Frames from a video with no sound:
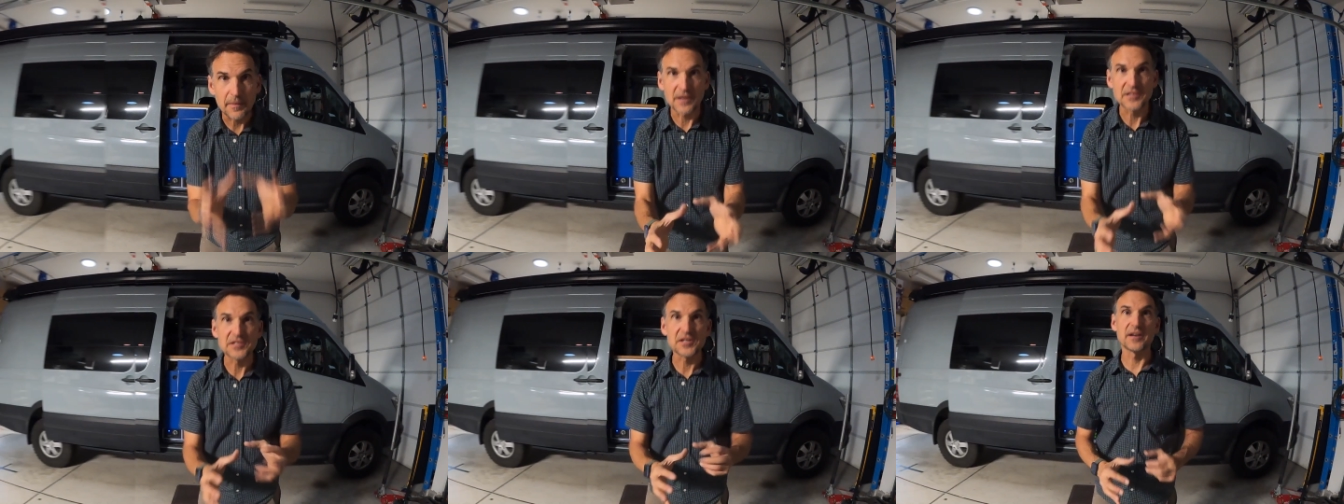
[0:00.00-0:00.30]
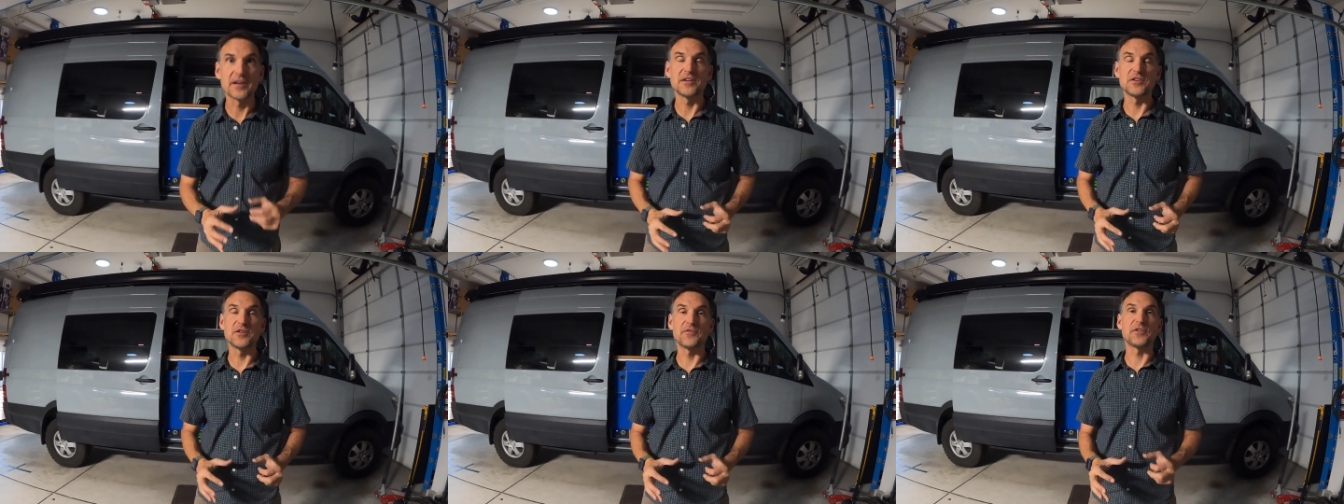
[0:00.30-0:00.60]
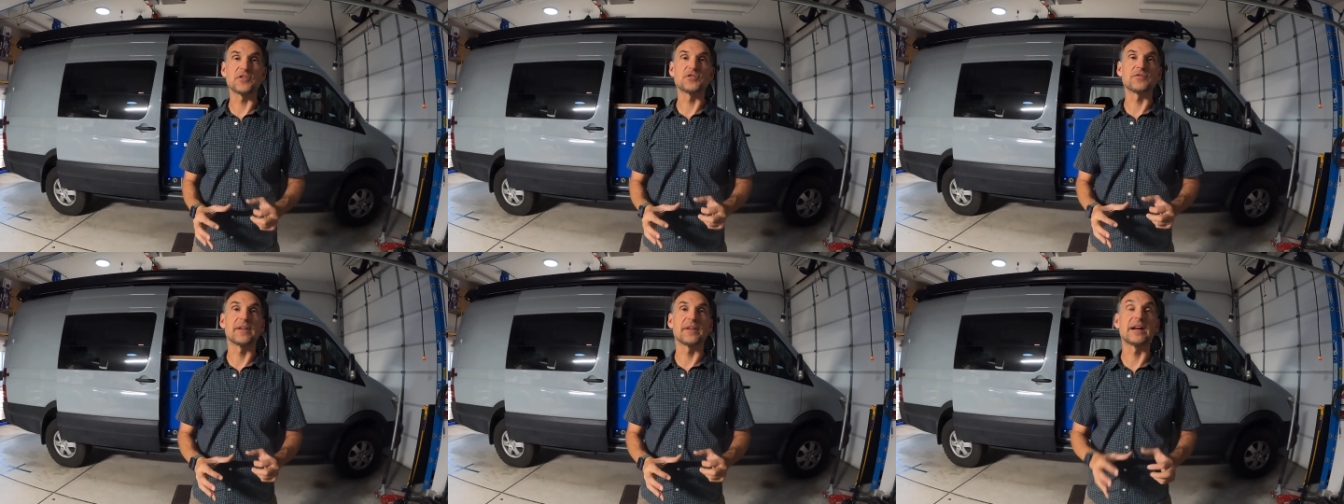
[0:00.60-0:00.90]
I'm also gonna do a
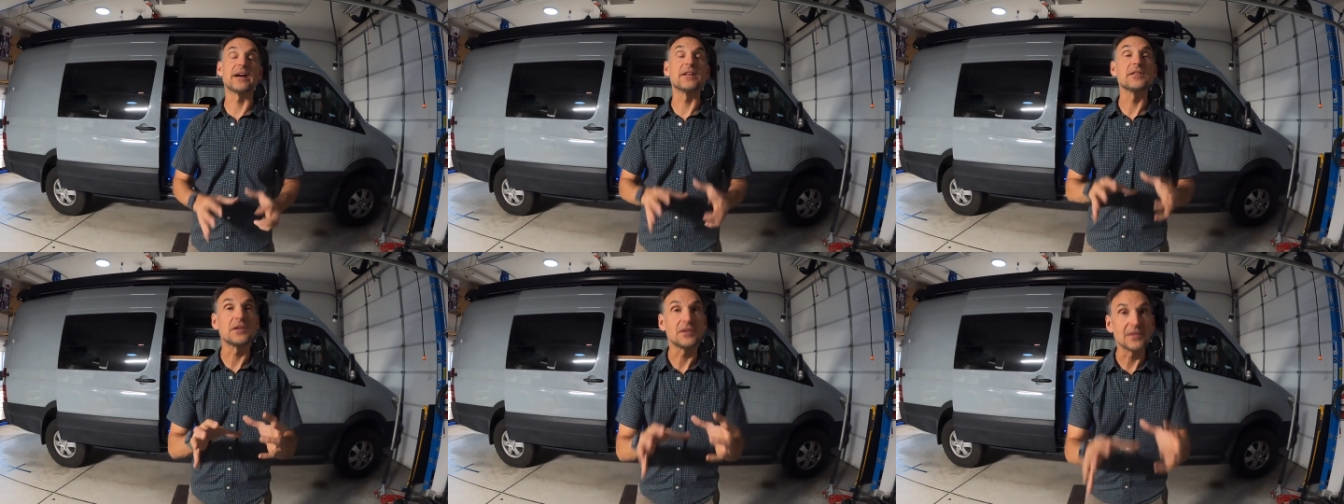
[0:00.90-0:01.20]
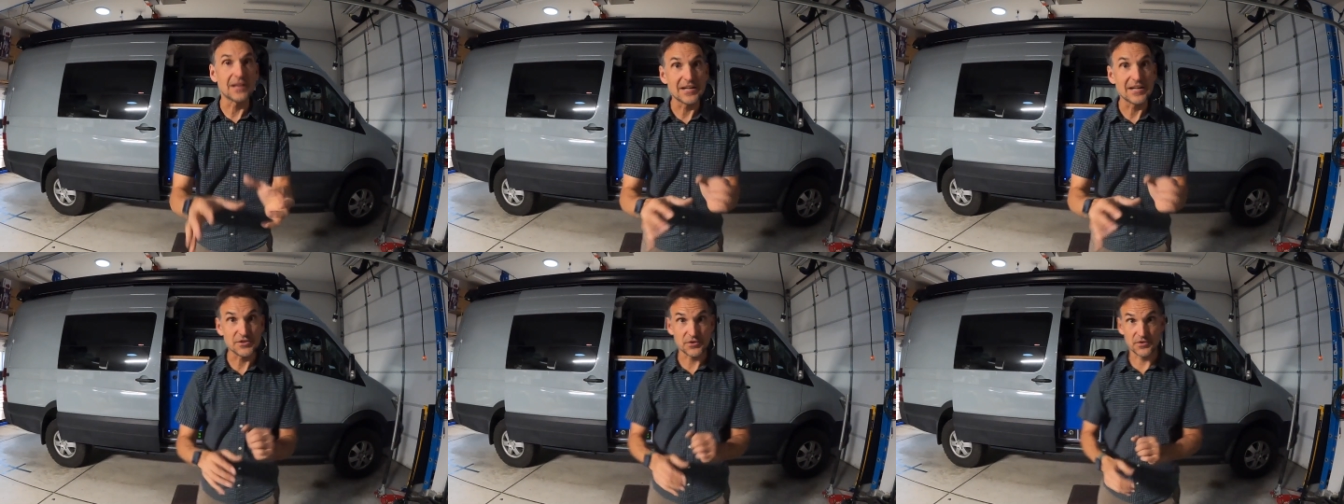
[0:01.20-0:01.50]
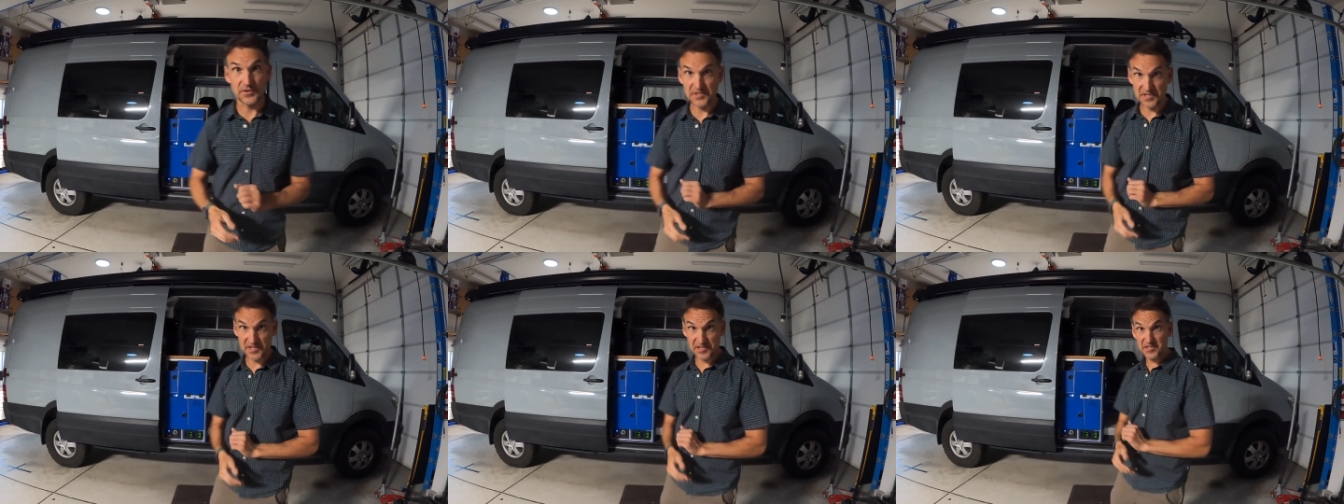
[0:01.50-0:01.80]
future video on the
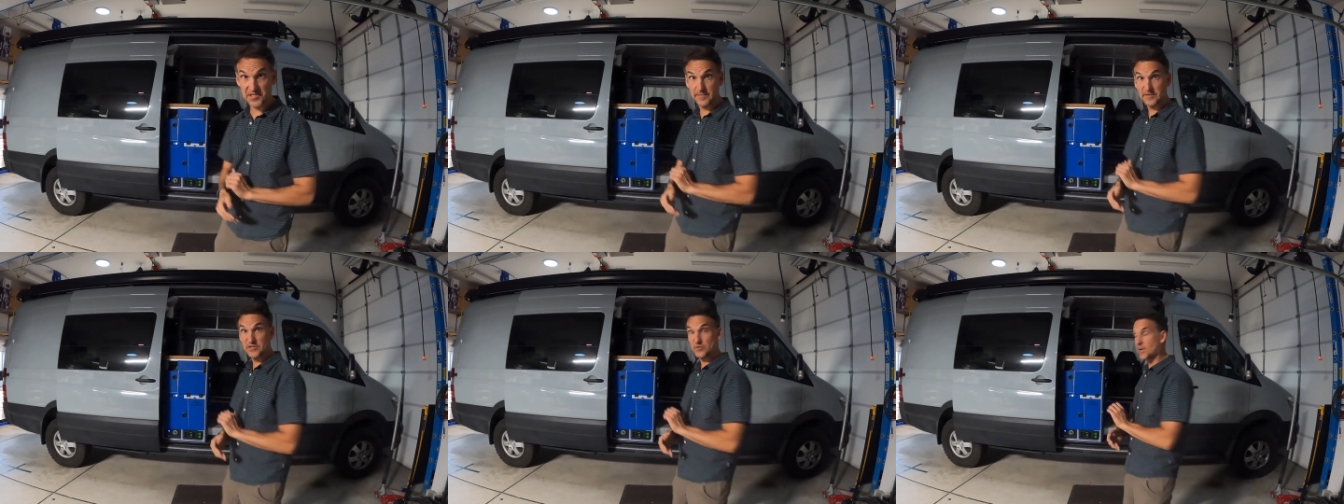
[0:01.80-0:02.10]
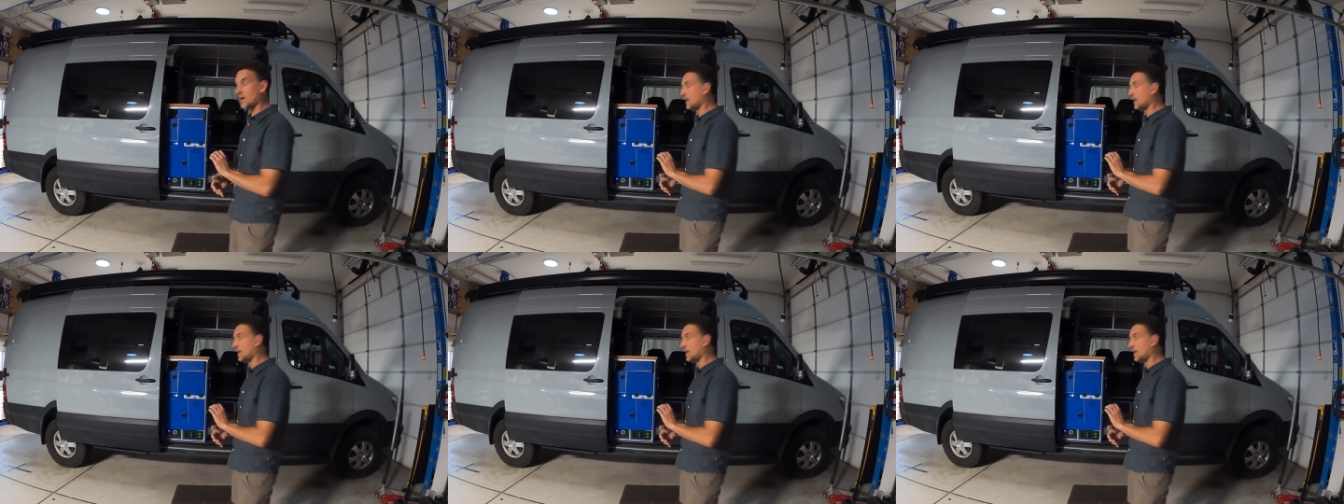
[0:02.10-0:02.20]
electrical system as